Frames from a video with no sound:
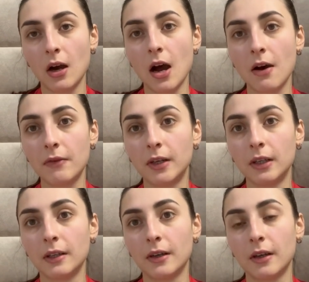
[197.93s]

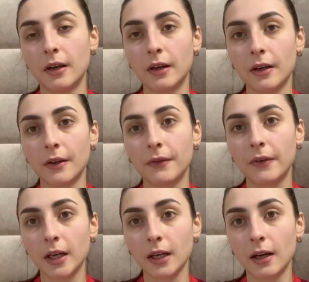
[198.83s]
Our
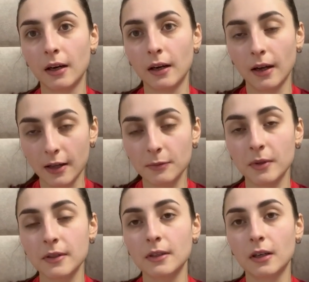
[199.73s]
three
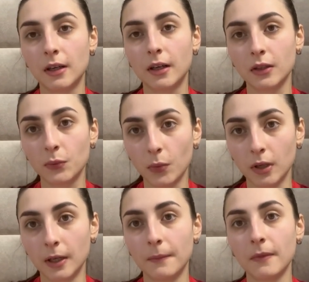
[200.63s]
husbands are at
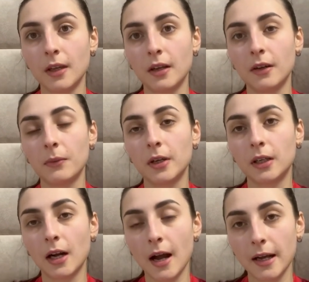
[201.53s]
war. We
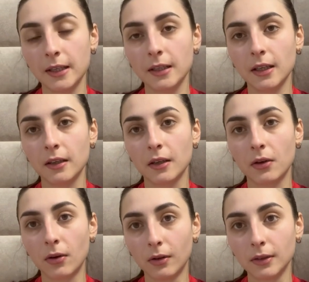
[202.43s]
are hiding in the
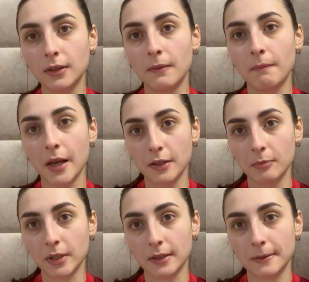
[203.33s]
cold
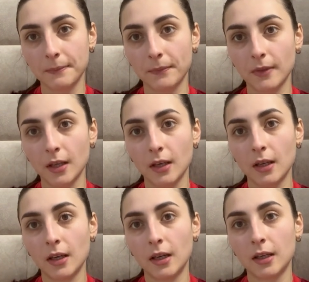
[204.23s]
basement.
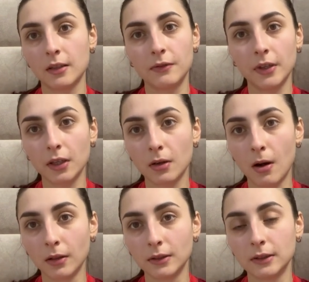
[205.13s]
It is very
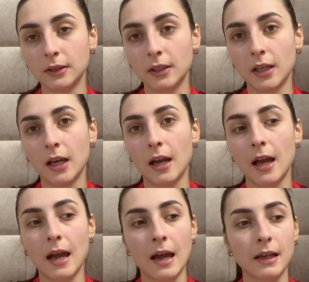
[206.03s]
cold,
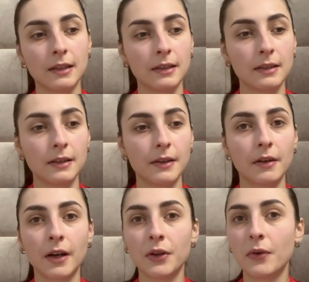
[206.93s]
and
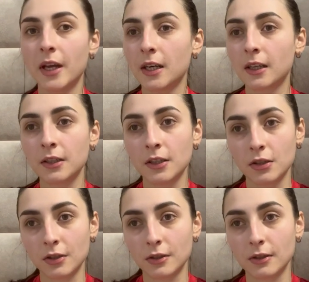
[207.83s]
there are no any
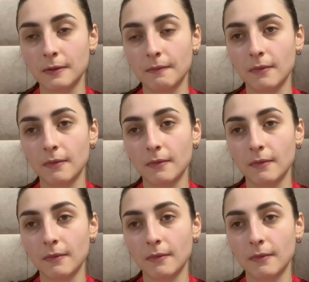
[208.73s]
conditions,